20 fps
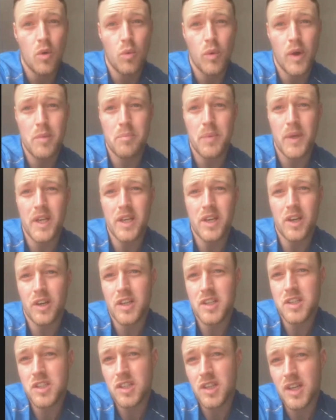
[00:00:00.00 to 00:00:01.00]
When Billy got
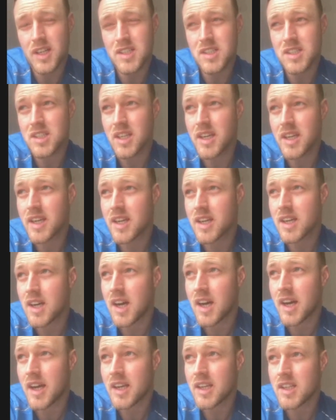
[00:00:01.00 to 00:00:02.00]
injured, I'd say
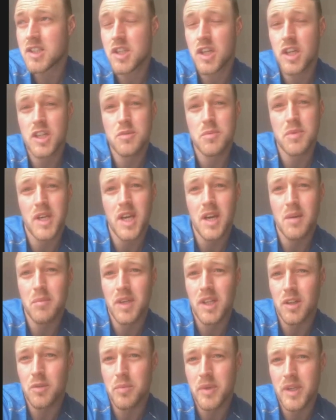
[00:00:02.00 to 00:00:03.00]
I had to change my game a
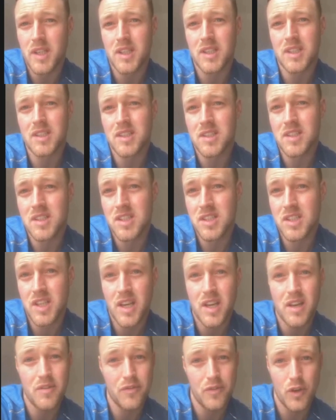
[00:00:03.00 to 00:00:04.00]
little bit and
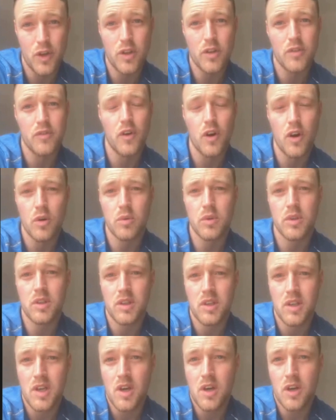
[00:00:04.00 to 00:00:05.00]
stay further forward,
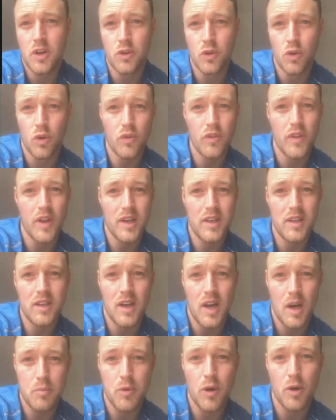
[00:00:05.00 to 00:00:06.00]
knowing that
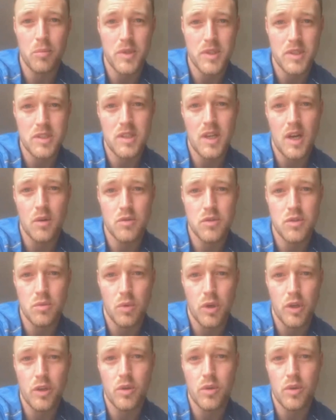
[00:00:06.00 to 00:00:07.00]
I was the
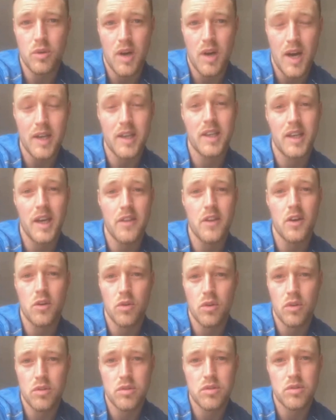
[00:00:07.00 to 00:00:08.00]
one who had to get the
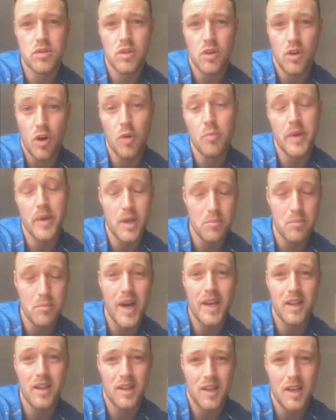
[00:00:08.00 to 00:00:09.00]
goals, or me and
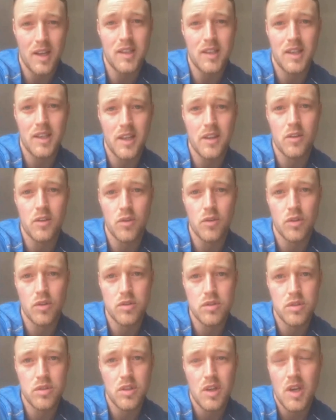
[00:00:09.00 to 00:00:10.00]
Michael had to get the
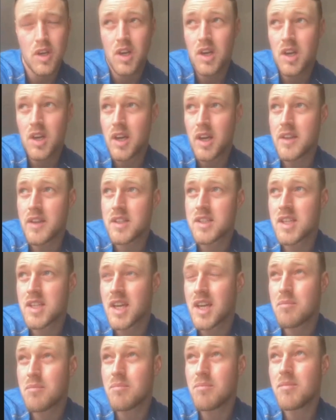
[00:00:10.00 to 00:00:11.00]
goals in the
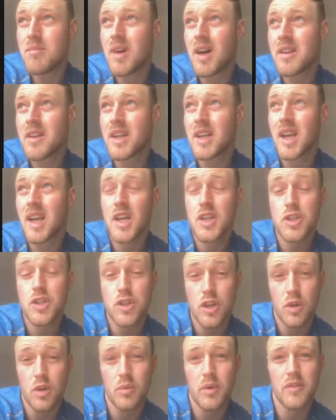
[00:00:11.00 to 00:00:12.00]
team. I think last
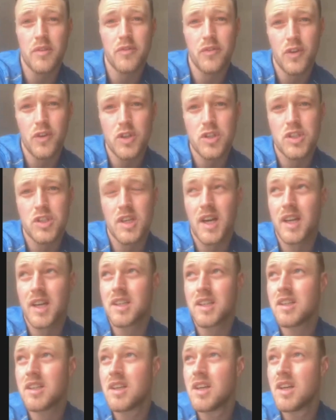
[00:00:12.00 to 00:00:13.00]
year when I first signed,